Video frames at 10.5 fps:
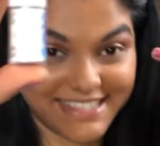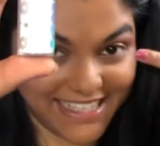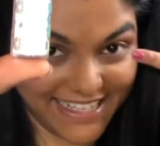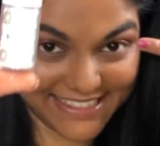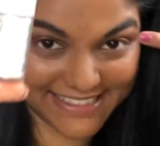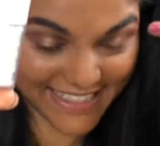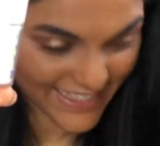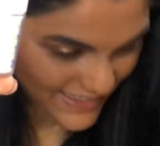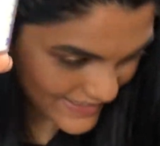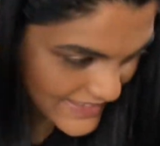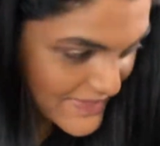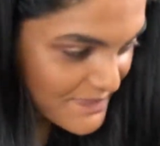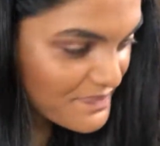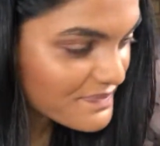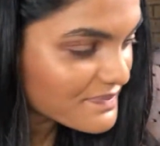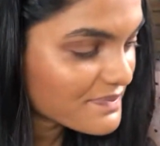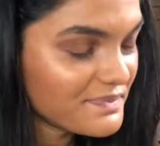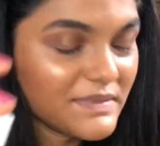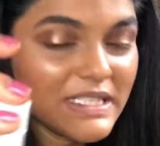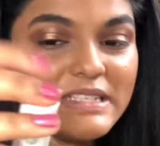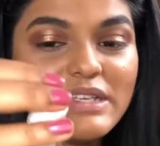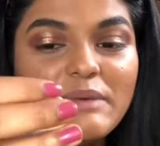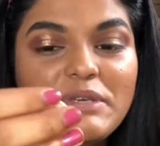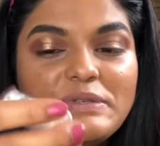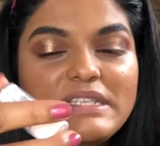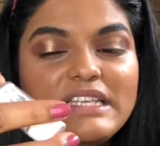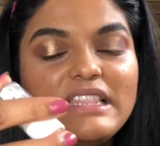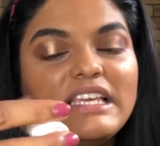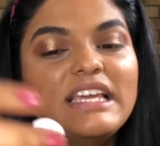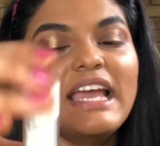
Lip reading: glitter. So I'm using the